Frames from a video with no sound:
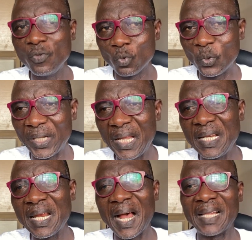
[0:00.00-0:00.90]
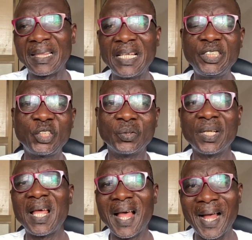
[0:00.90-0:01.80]
to gain attention
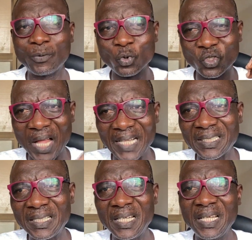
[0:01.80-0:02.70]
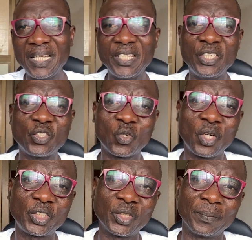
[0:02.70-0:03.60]
and to start a
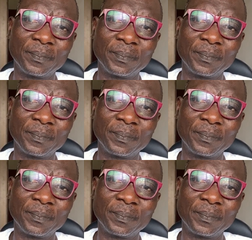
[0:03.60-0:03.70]
discussion.